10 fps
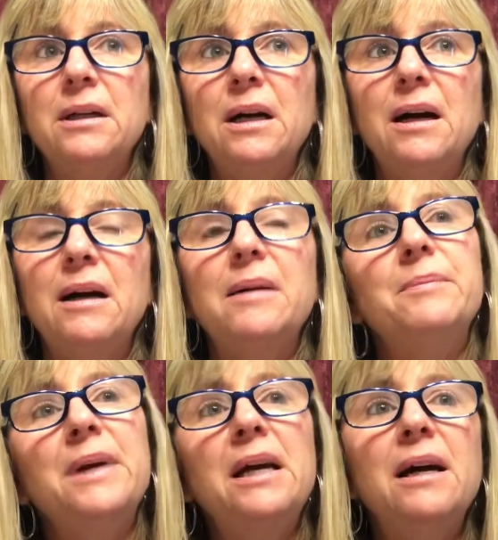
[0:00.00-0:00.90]

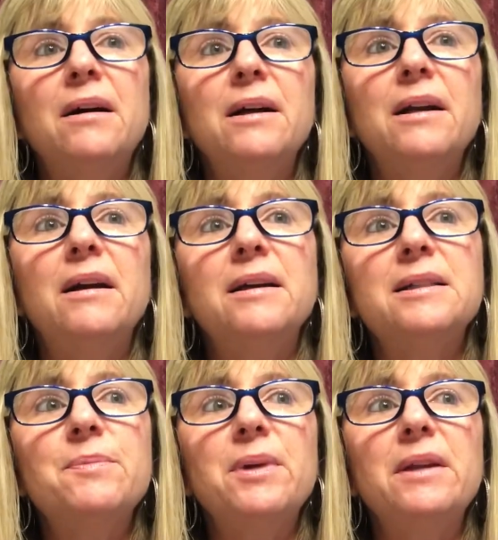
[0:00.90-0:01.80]
How can I
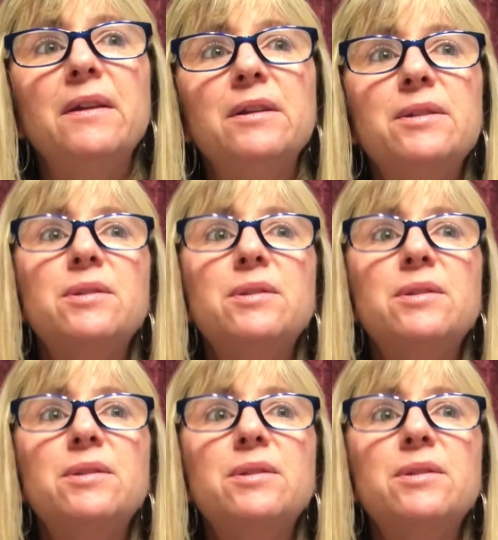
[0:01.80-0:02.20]
explain this?